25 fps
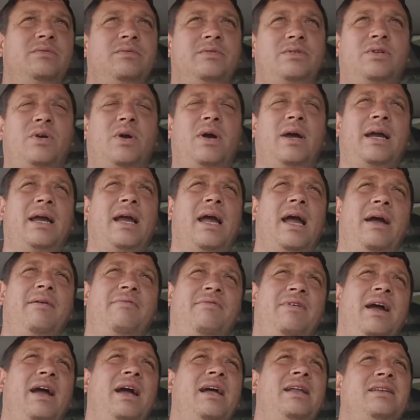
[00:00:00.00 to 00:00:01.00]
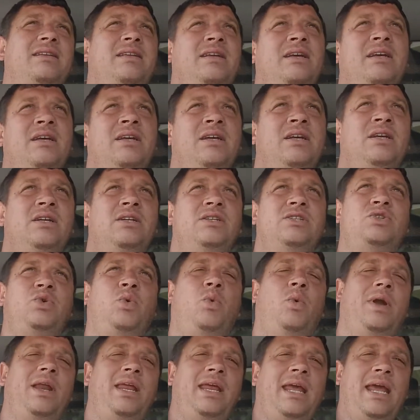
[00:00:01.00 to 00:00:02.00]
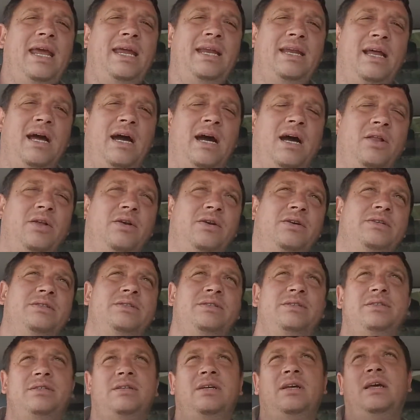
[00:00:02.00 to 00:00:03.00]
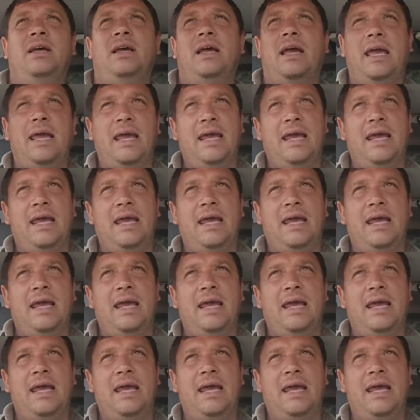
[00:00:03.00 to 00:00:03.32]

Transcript: So I've got $28,